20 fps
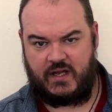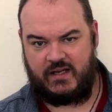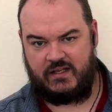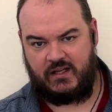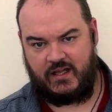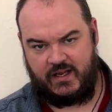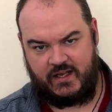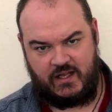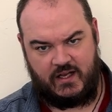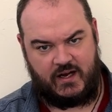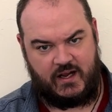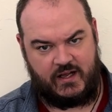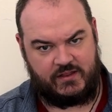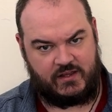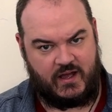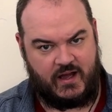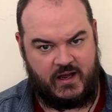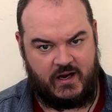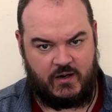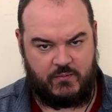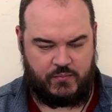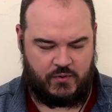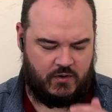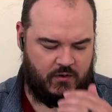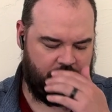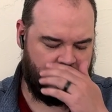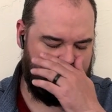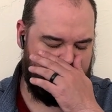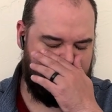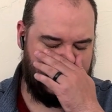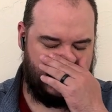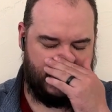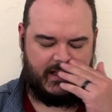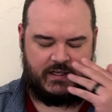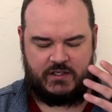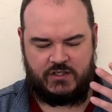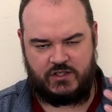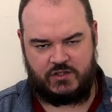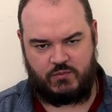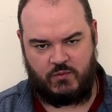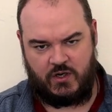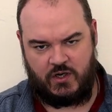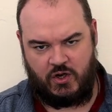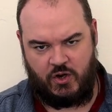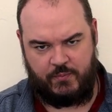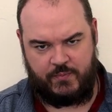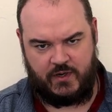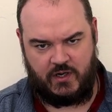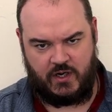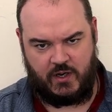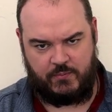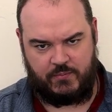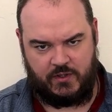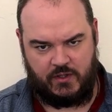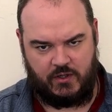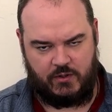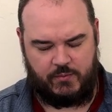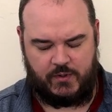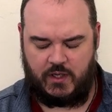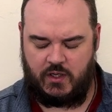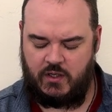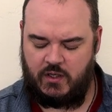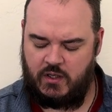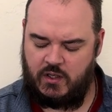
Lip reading: I like it at the higher proof. Just want to open it up a little bit.